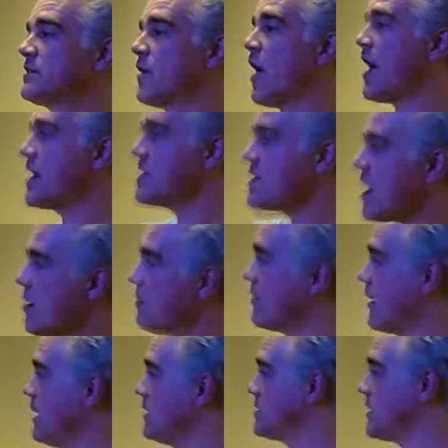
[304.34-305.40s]
I know that
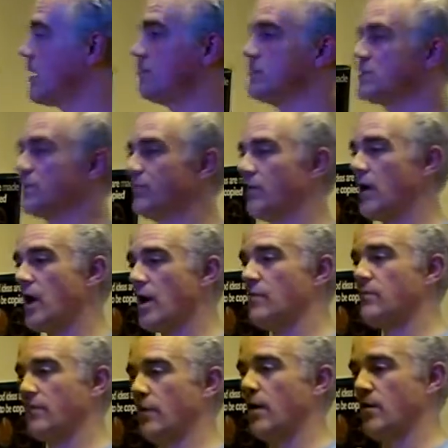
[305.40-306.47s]
in terms of, of,
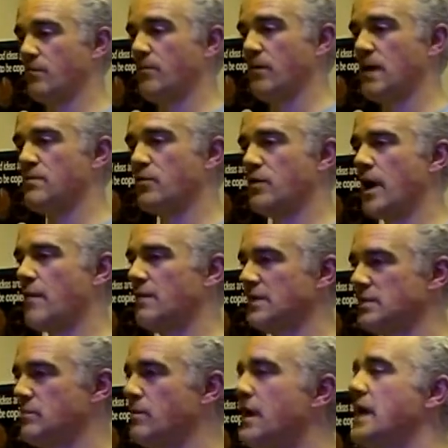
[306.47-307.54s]
of, people coming to
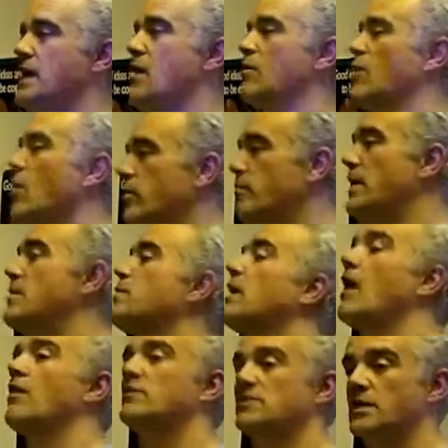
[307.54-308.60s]
me, a lot of people
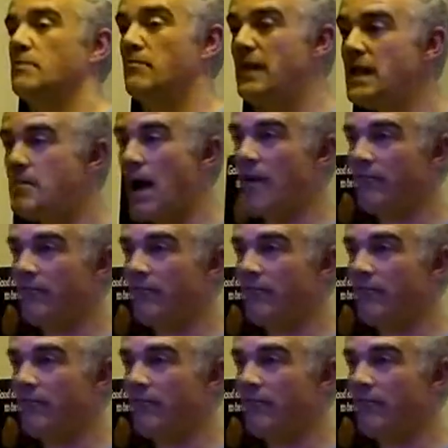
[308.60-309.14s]
asking me about